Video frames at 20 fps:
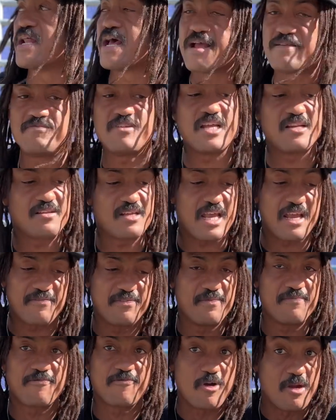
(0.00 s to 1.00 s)
I did
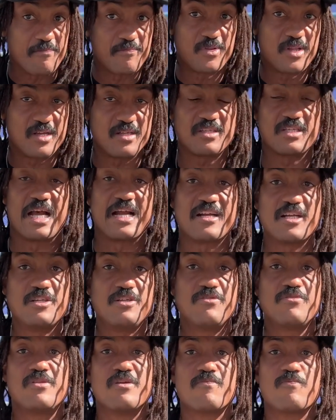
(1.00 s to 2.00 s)
kickflip front blunts, I could
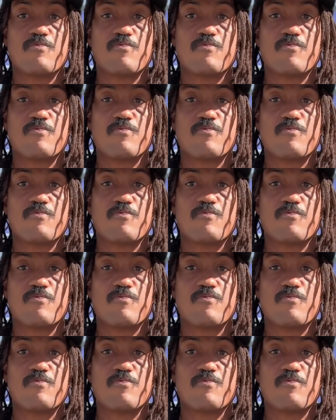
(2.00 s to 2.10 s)
do them